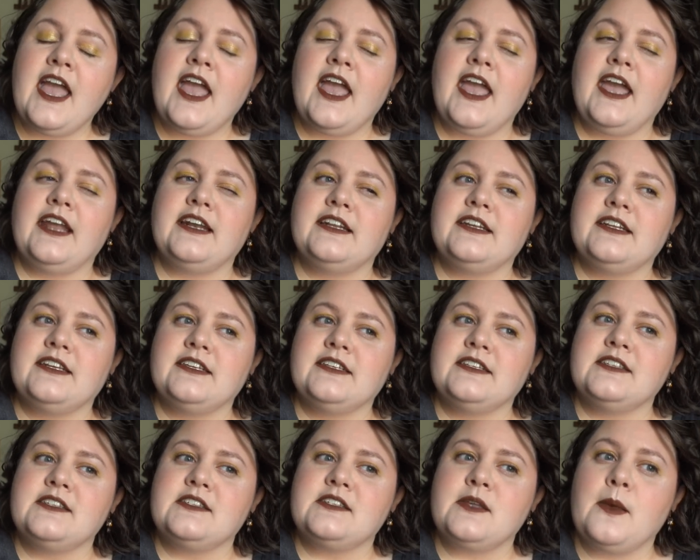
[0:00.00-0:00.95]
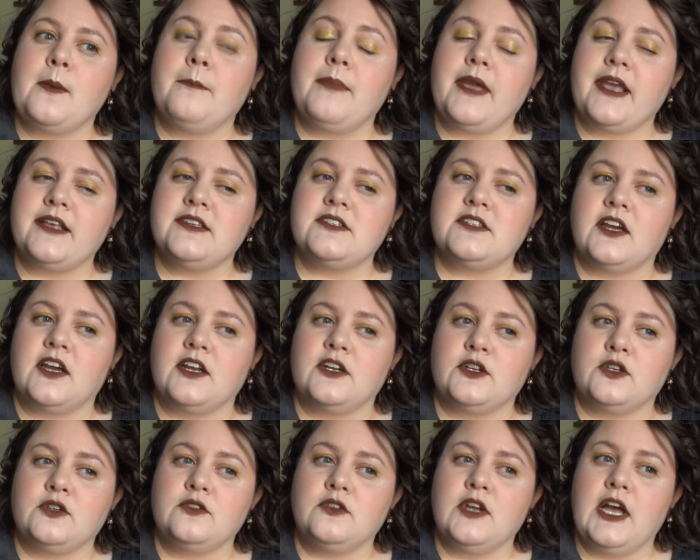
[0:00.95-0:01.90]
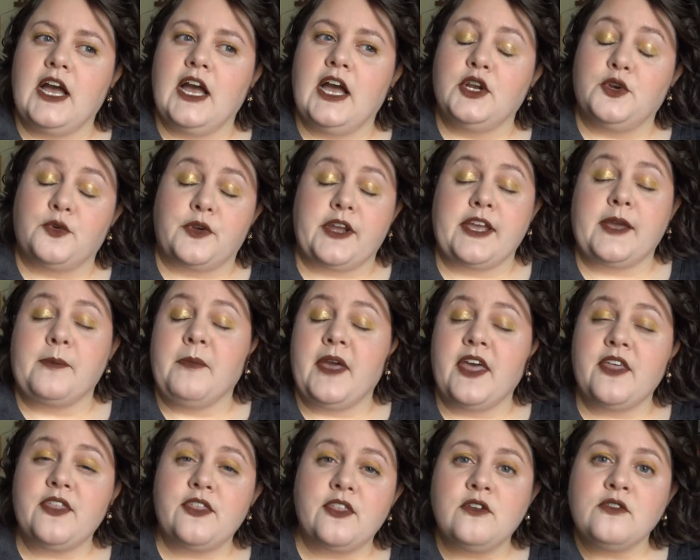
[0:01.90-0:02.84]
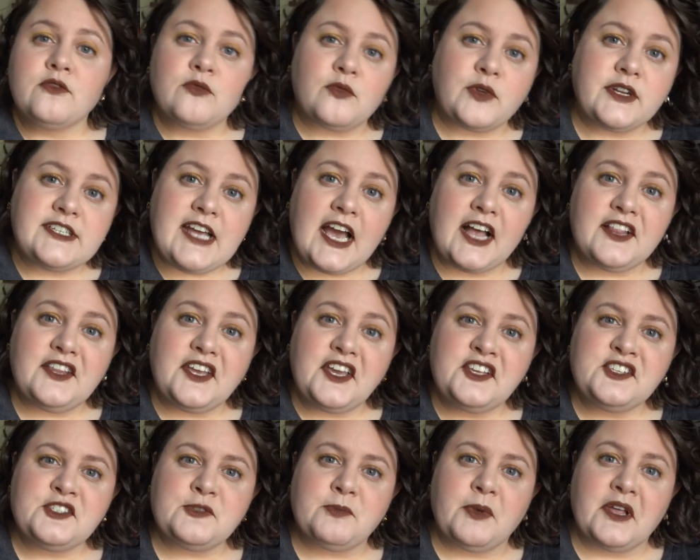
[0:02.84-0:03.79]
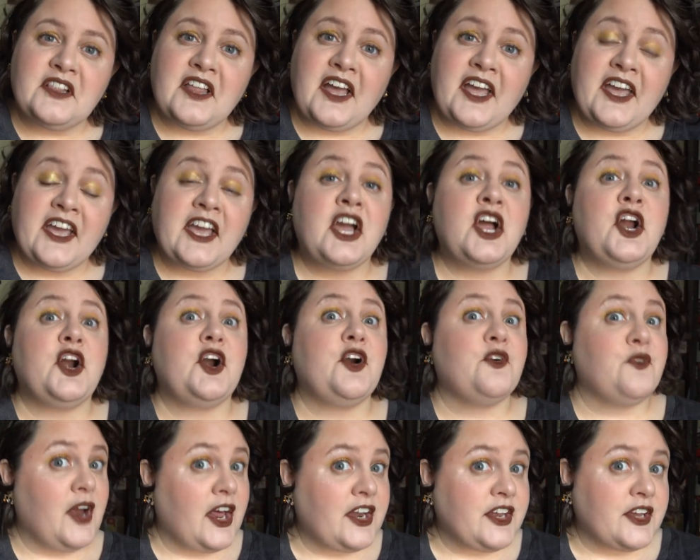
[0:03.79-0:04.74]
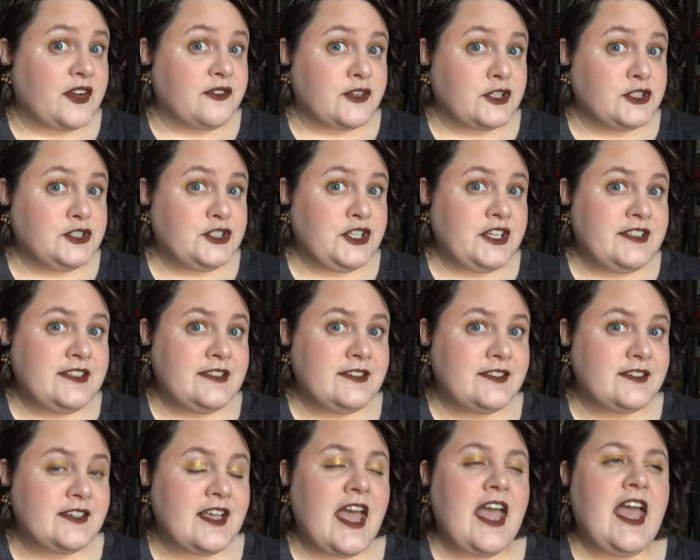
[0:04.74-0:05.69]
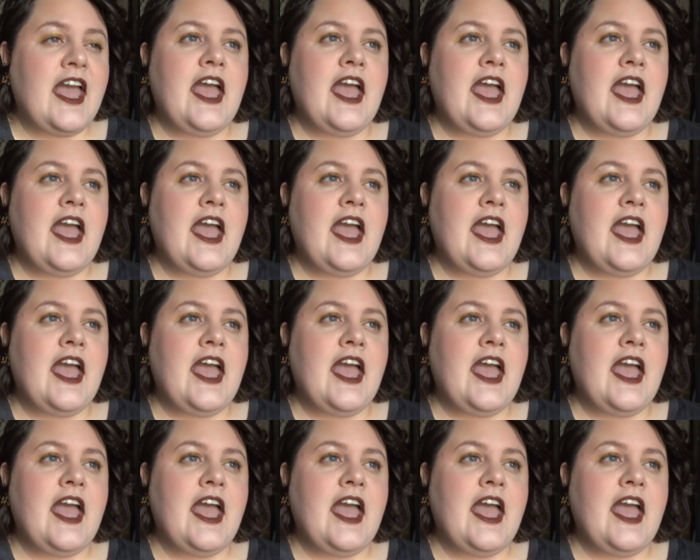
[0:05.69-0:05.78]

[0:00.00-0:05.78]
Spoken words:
and it is based on Greek myth retellings, but like erotic versions.